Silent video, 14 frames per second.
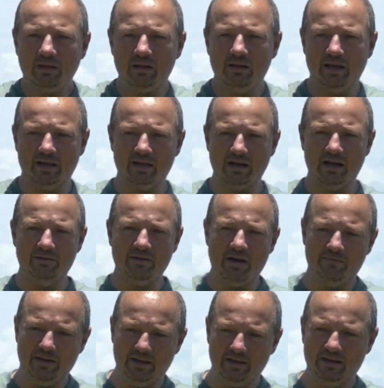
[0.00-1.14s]
like I
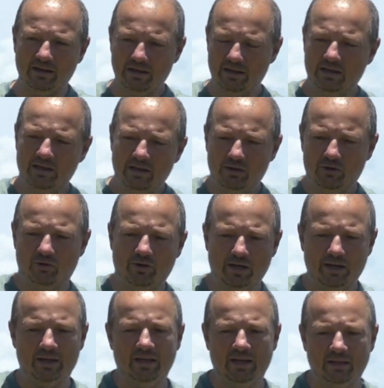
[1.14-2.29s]
think you
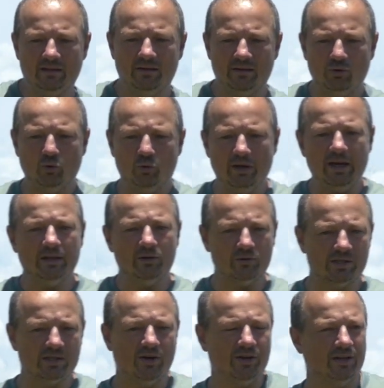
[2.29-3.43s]
really need to get to a
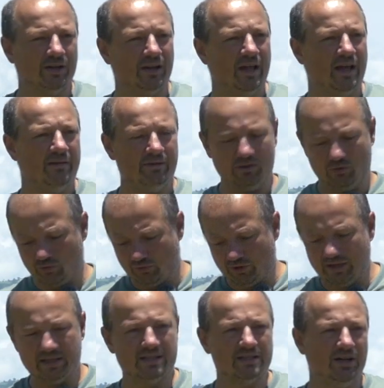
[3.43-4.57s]
certain level to
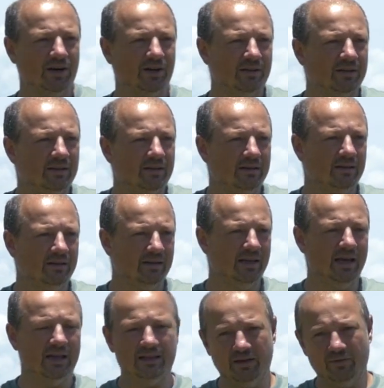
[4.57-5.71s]
really start
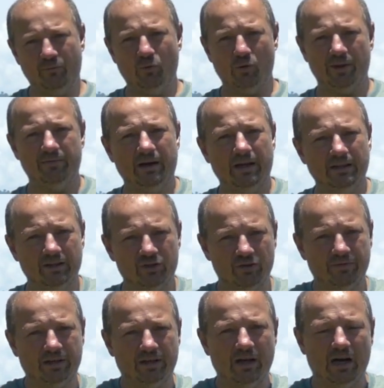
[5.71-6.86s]
getting full advantage
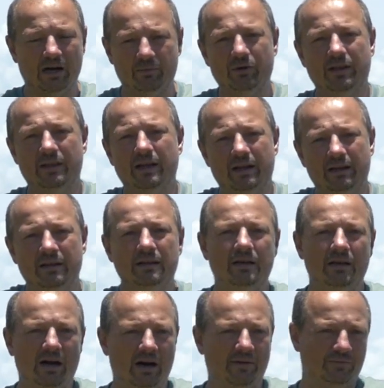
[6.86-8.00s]
of the carbon. And then
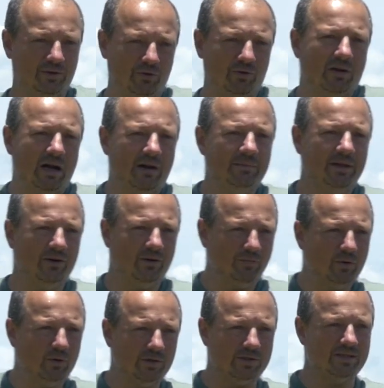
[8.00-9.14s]
after you come there, of
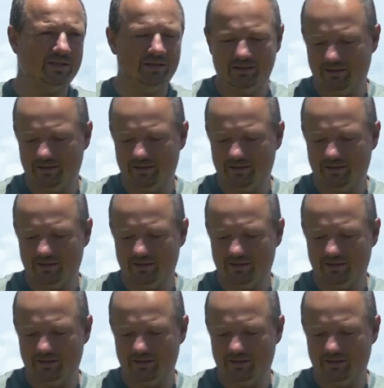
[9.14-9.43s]
course,